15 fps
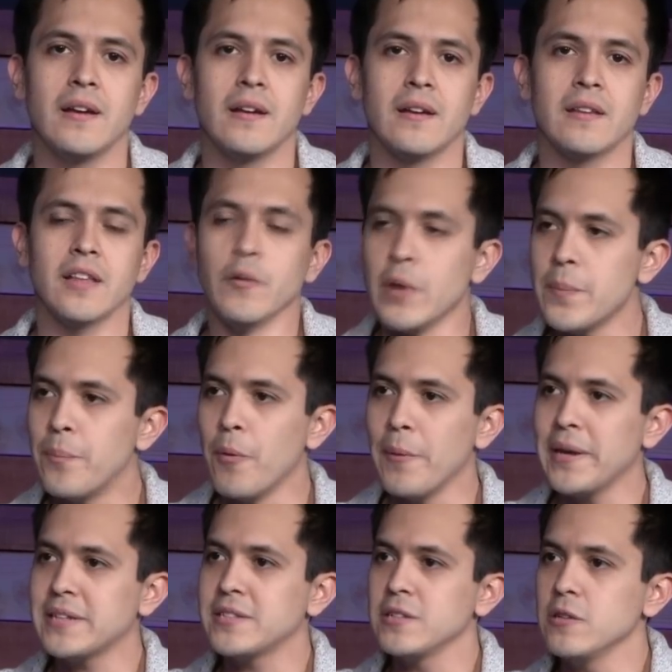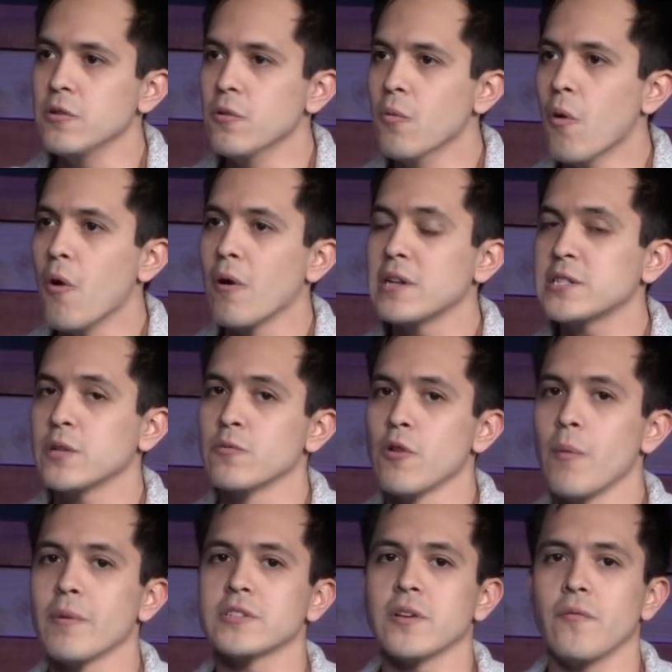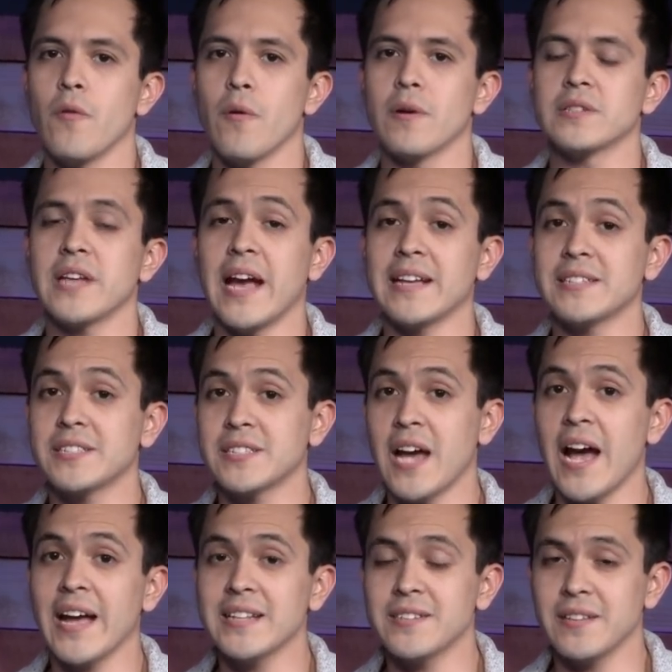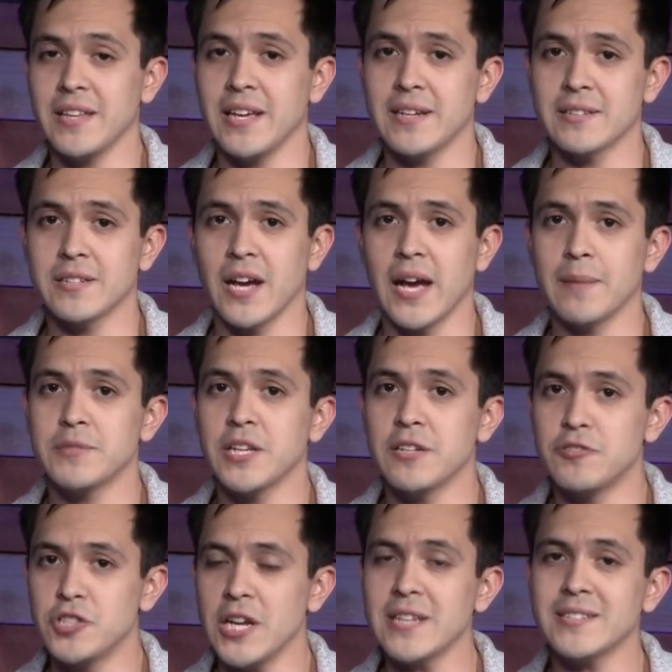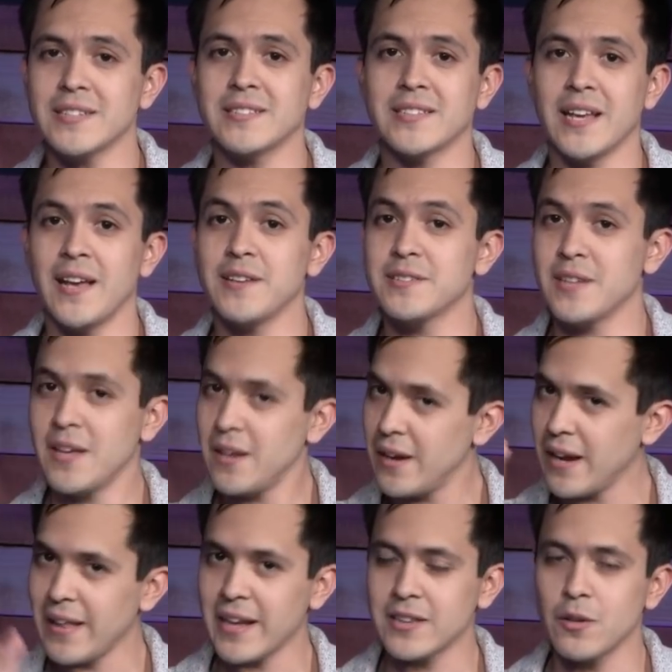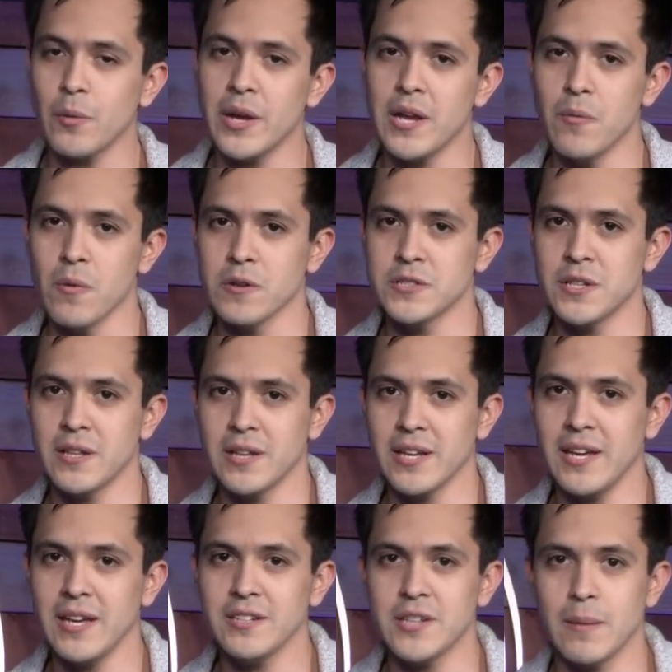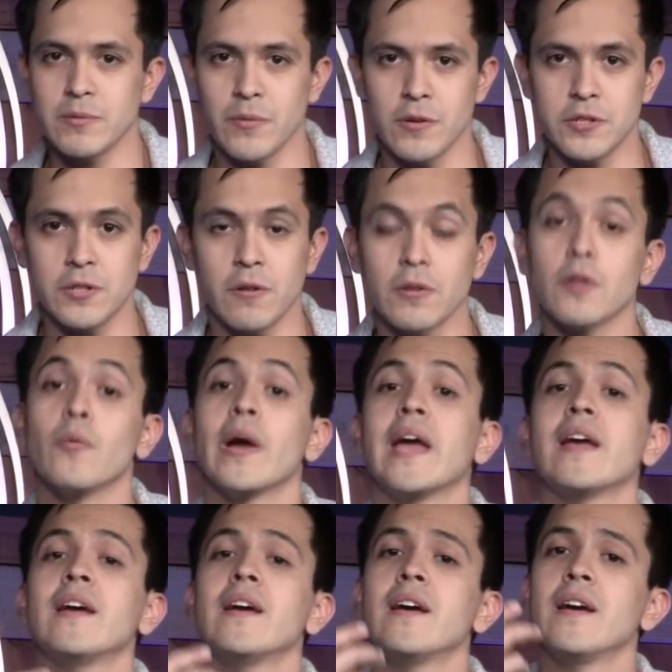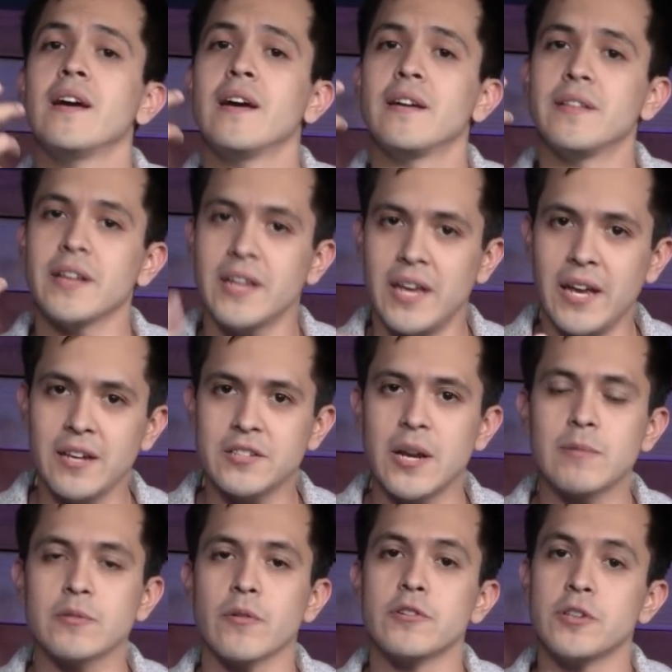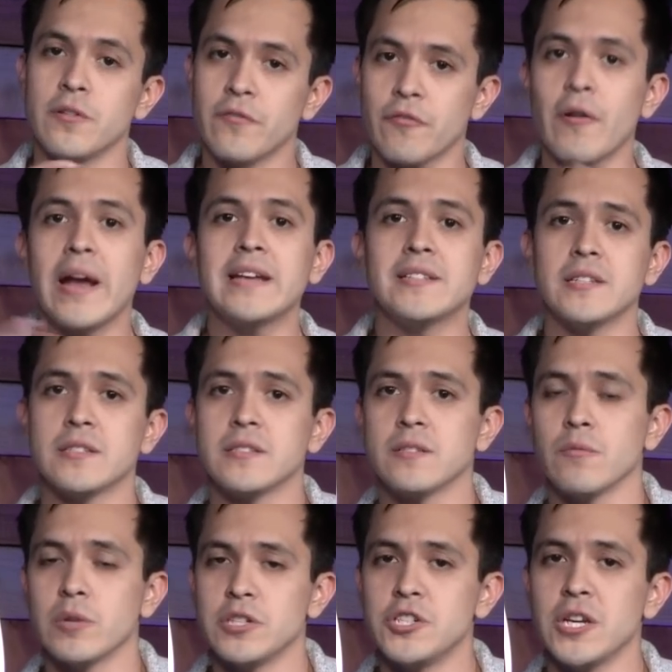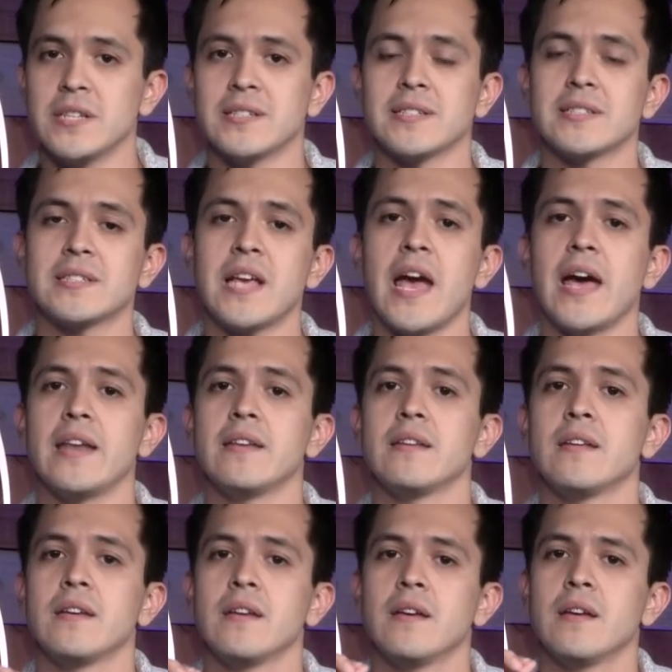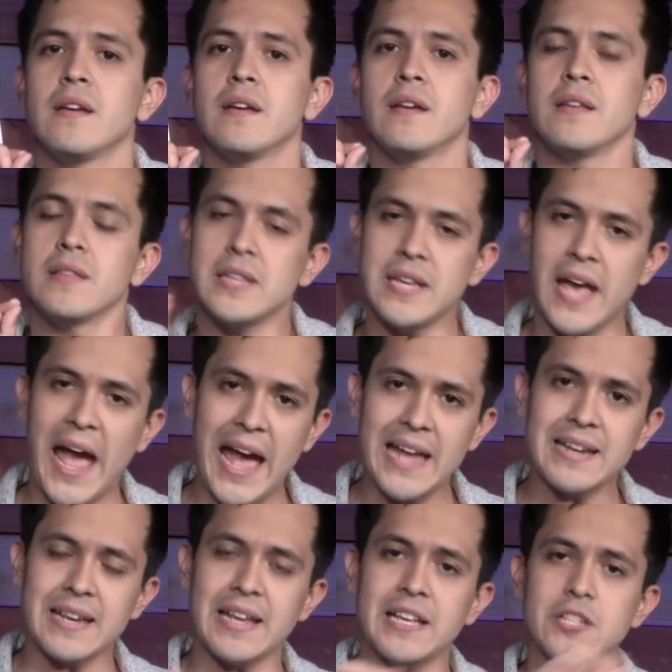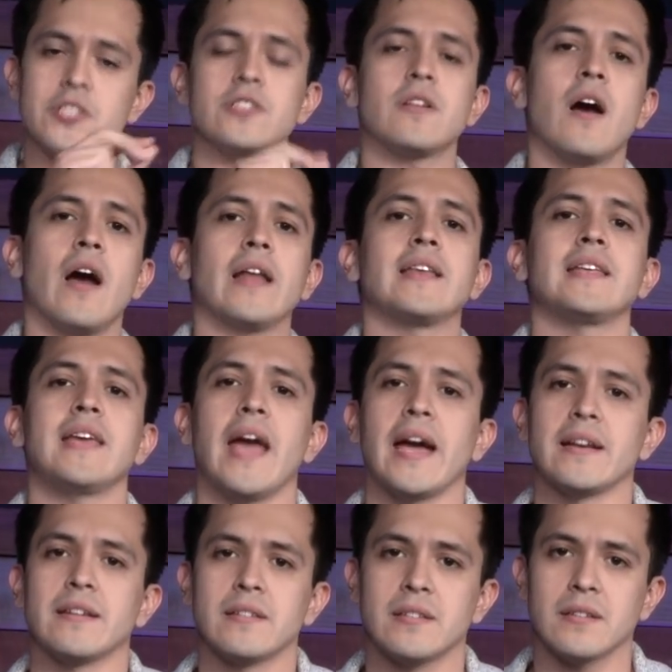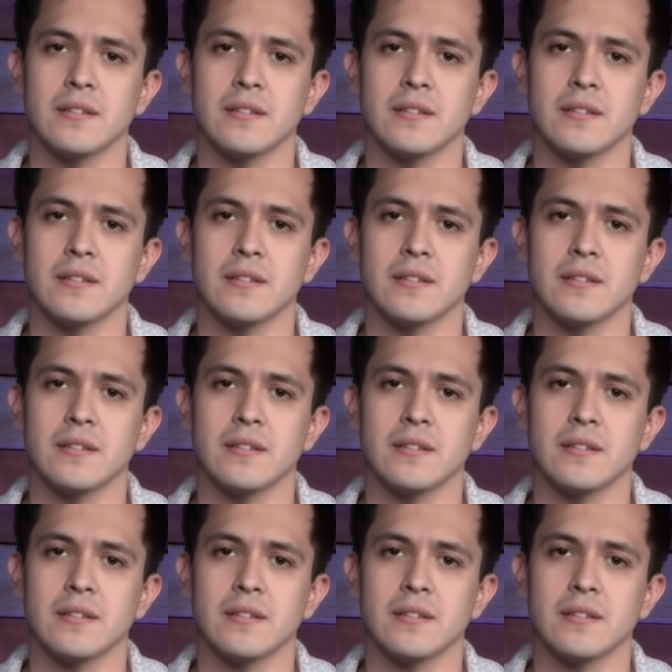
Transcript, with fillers: that we point to wars and rumors of wars as signs of the end times, yet Jesus says, and I like the way he words it in the King James Version, or the way the King James Version phrases what Jesus said. The end is not yet.